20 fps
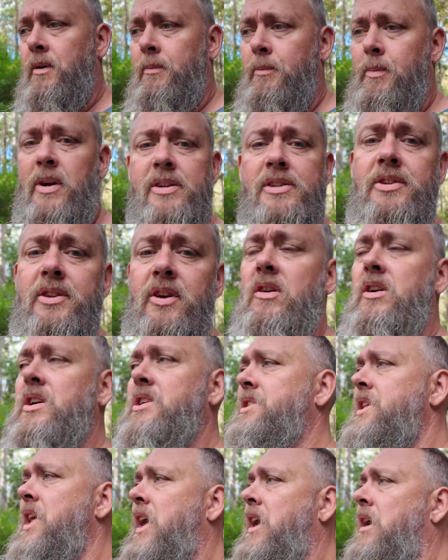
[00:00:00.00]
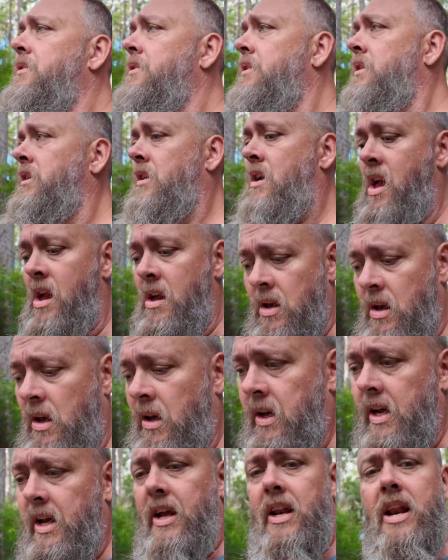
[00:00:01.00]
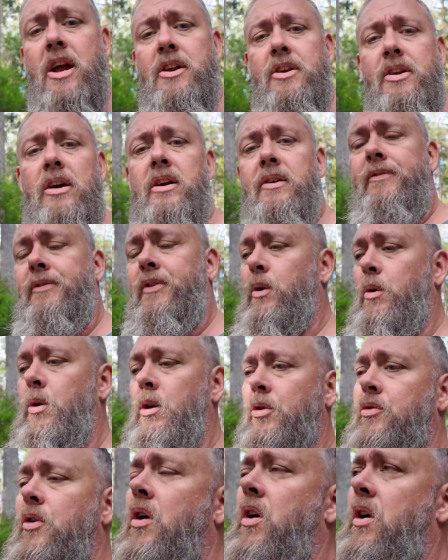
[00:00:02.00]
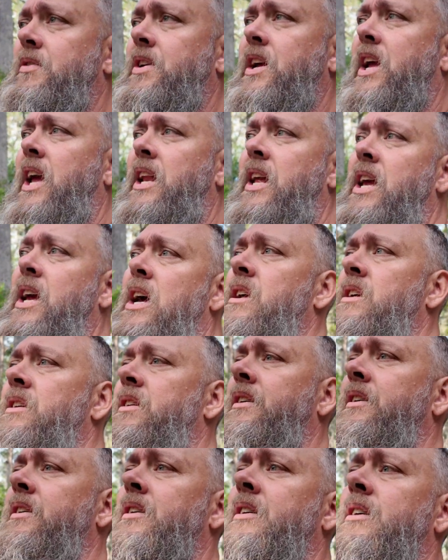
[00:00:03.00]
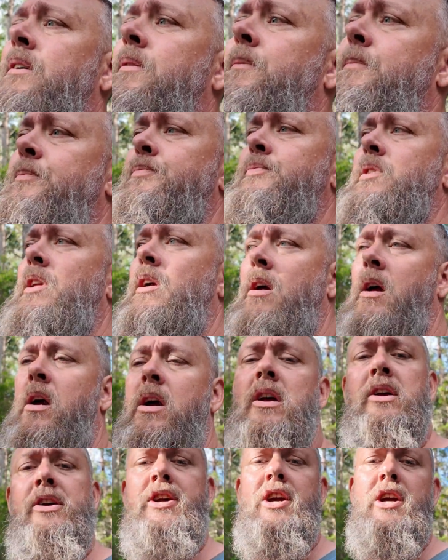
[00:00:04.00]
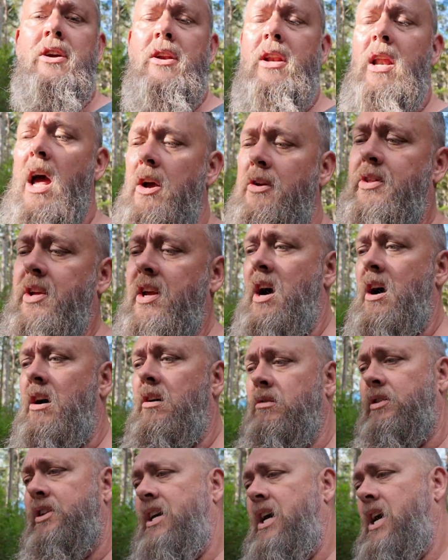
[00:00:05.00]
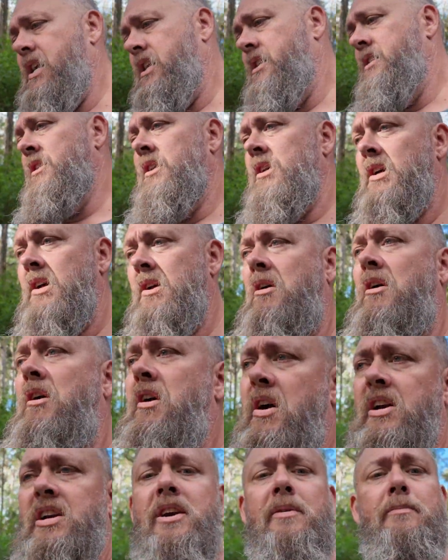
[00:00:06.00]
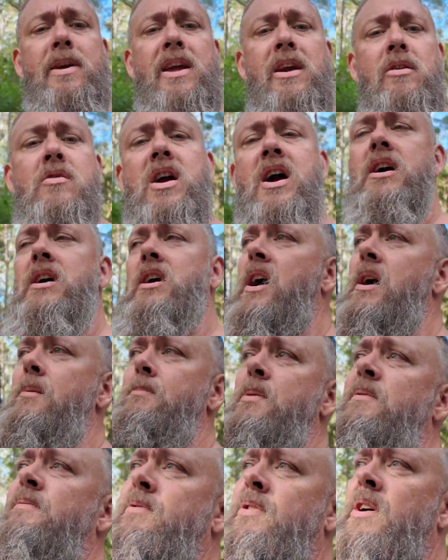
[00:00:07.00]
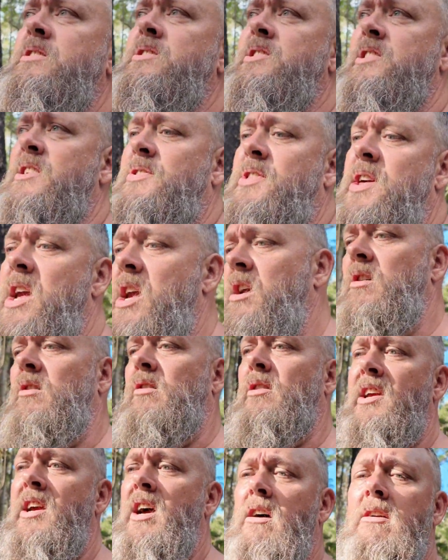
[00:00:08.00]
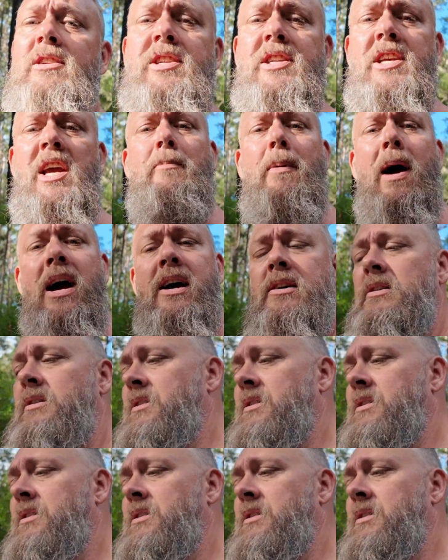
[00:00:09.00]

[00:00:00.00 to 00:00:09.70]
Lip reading: But it's nice now. You don't need a 4-wheel drive to get here. You could load the old Chimera up if that's your thing, or the old Sigma.